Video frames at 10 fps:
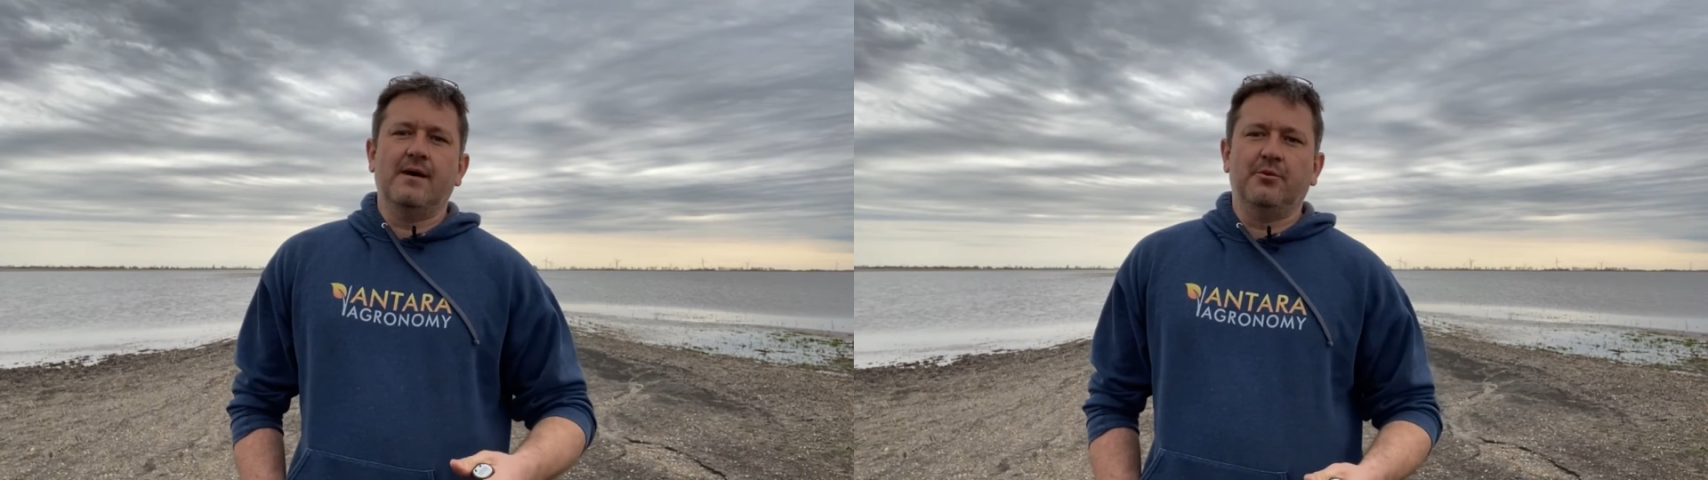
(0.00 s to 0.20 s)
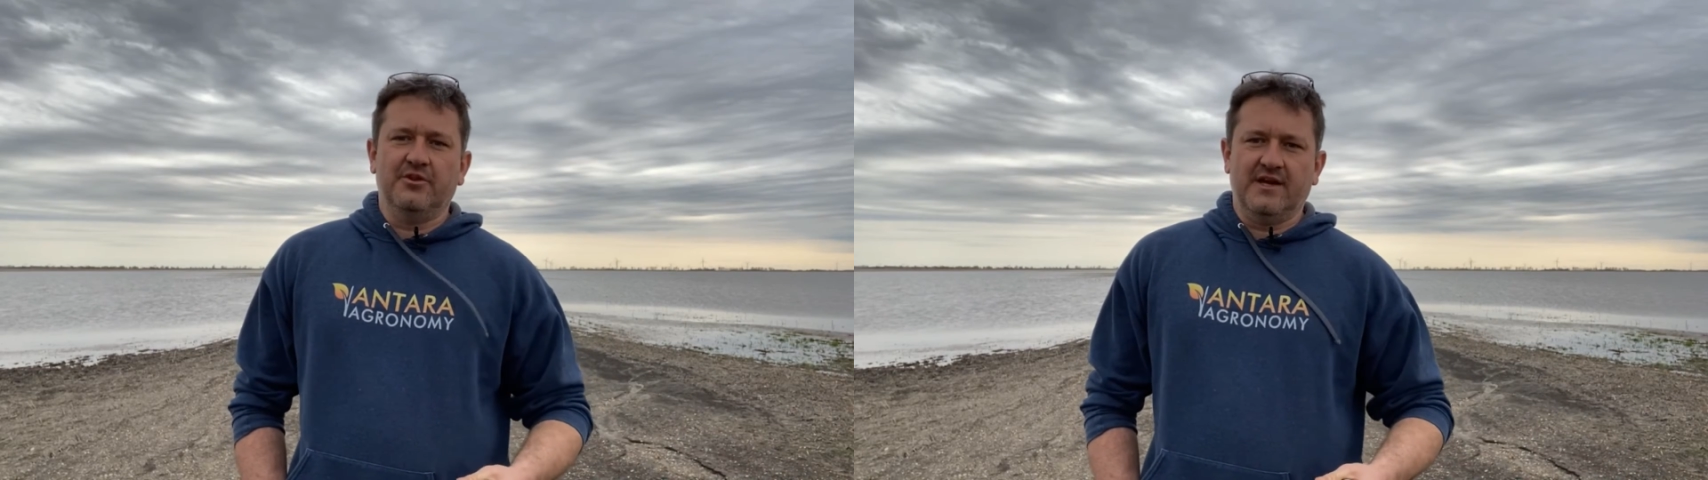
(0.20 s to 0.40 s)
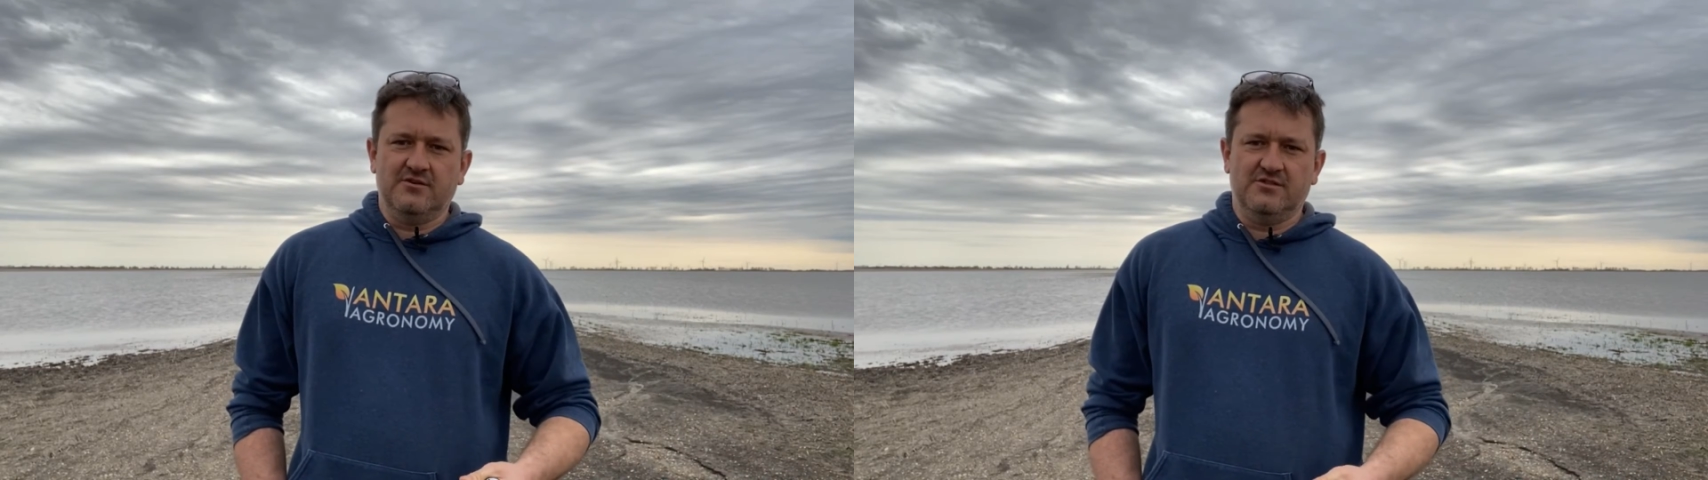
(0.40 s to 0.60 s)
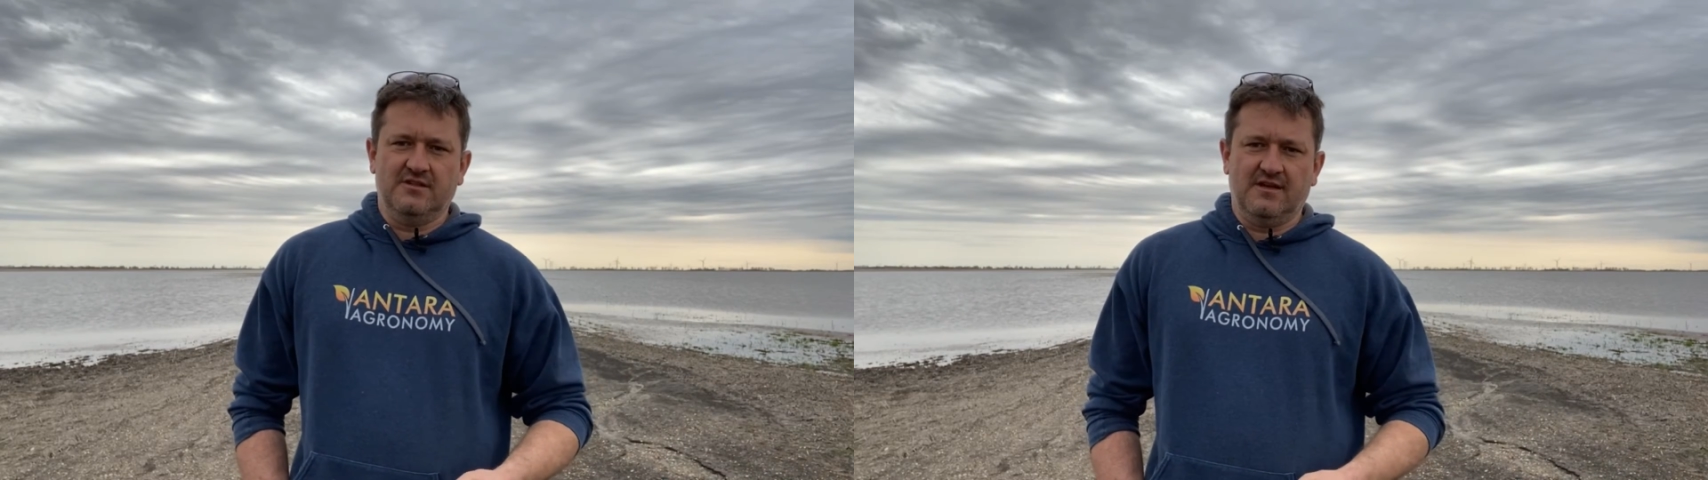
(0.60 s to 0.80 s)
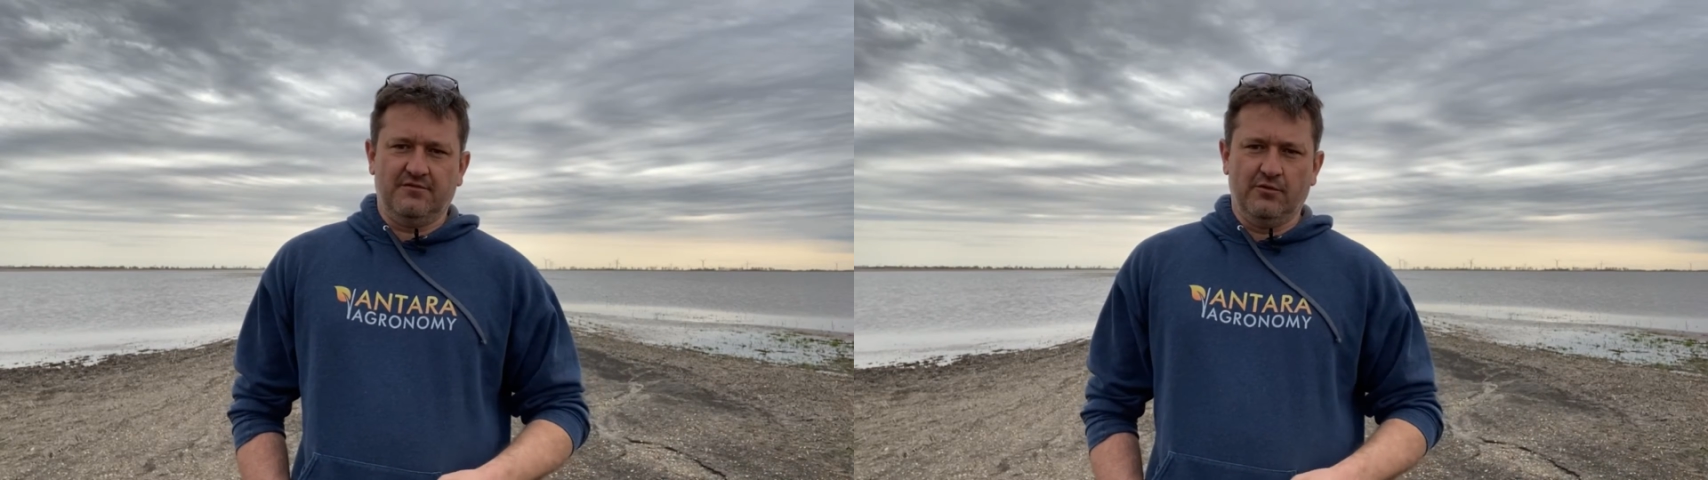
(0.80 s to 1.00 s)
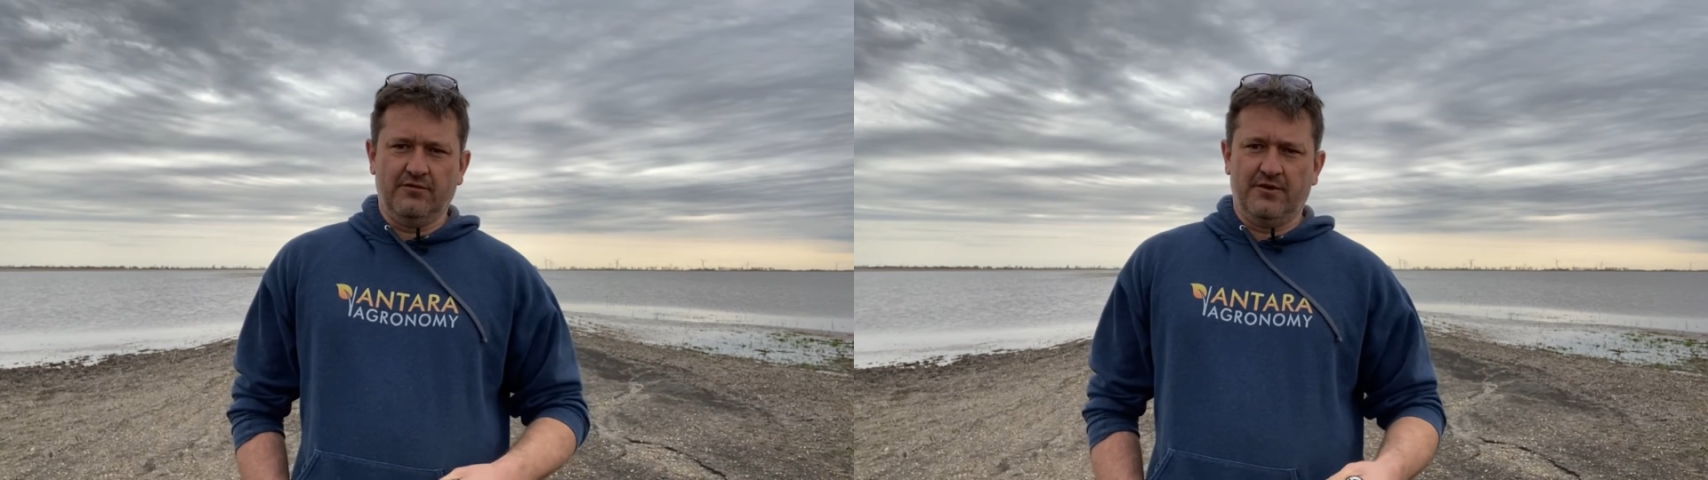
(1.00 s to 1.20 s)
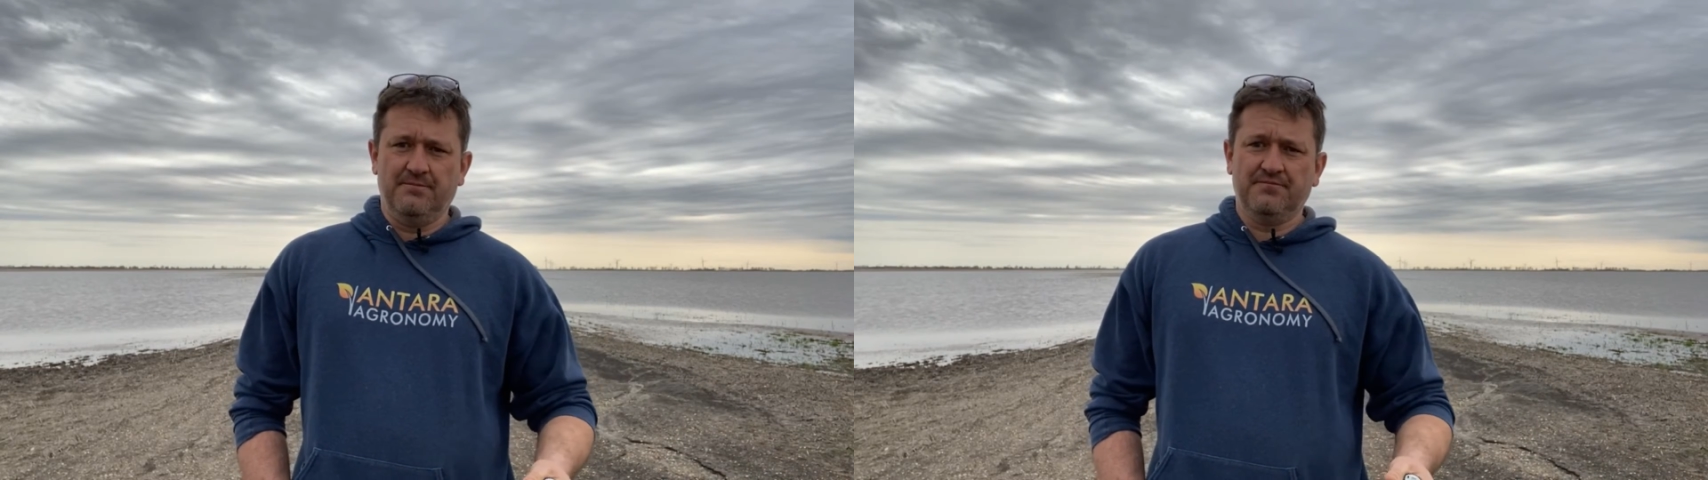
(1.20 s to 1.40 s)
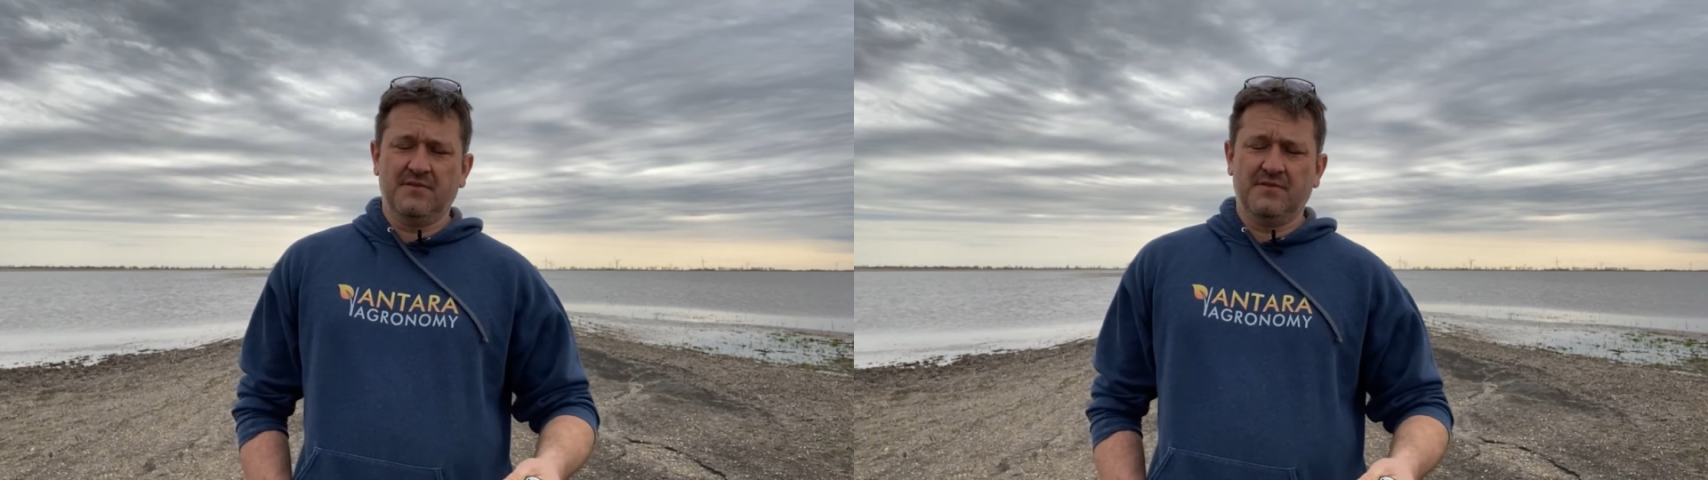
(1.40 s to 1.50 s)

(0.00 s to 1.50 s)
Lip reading: ample nitrogen left over?